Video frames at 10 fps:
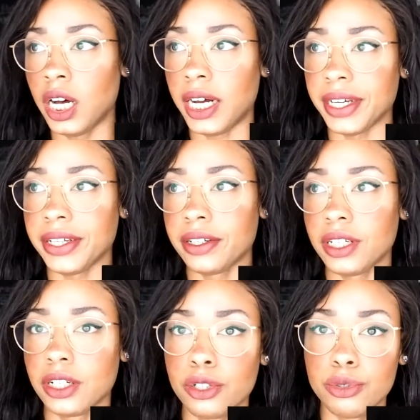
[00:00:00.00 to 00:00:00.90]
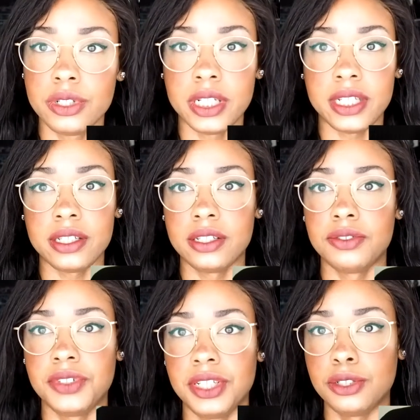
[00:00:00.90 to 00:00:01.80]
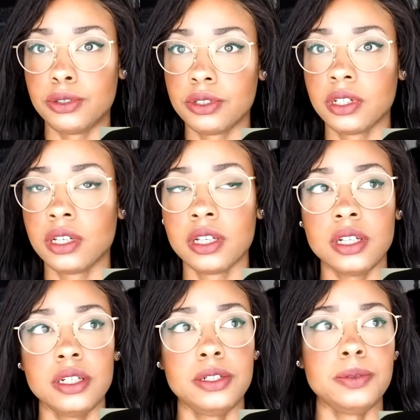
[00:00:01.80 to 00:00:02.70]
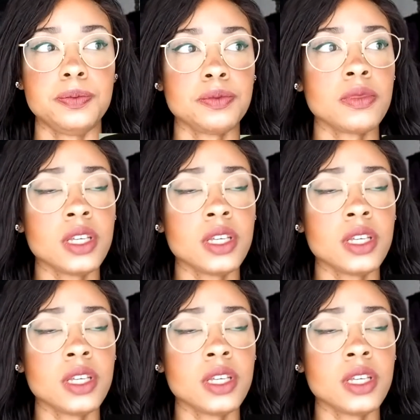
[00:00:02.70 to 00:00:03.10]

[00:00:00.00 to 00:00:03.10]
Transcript: I uh, included that in the video um,